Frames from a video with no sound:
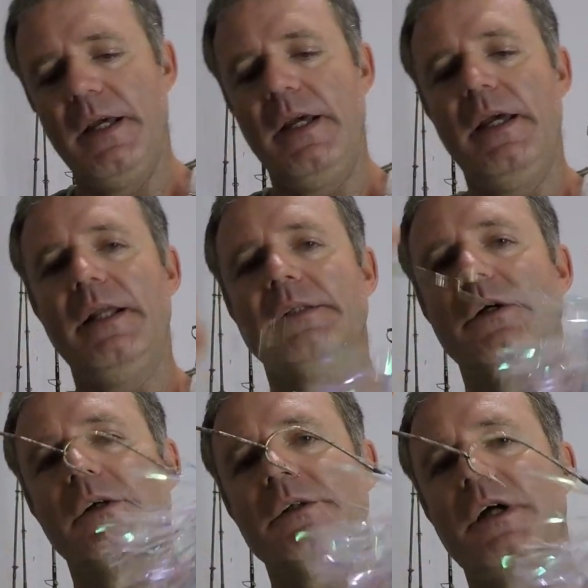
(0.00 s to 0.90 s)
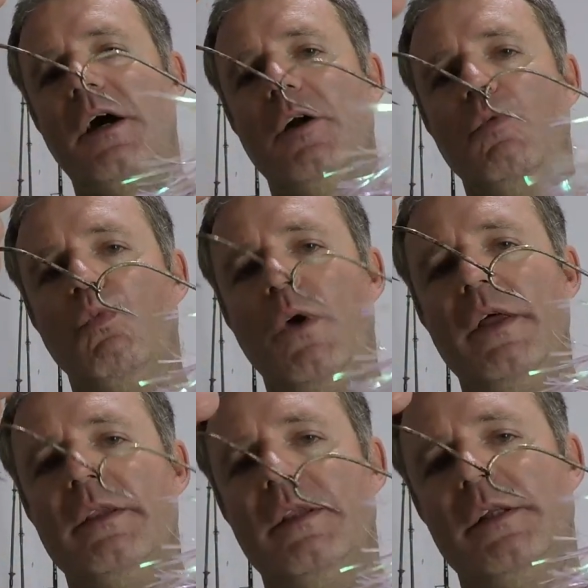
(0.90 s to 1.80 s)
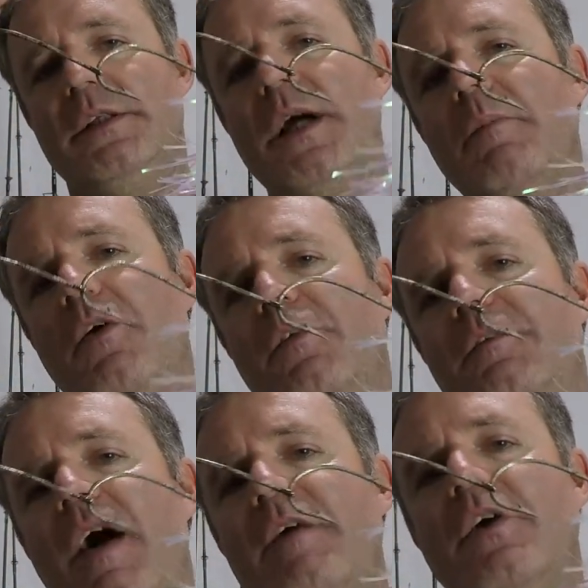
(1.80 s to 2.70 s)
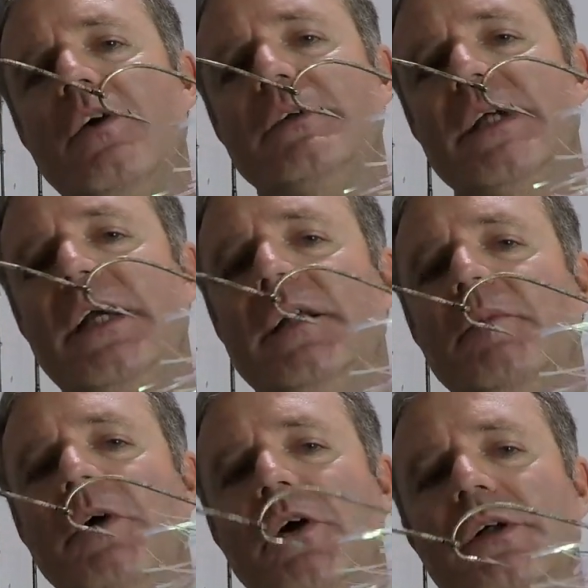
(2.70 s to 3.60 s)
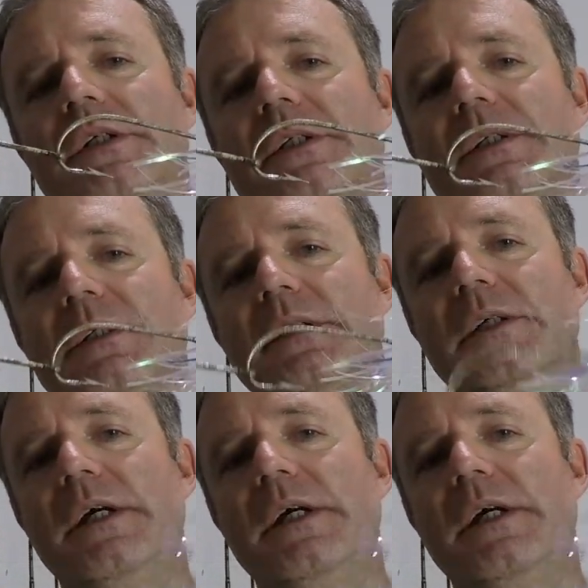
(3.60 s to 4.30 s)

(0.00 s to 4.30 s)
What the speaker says: It is hooked on with double 5-0 tandem hooks,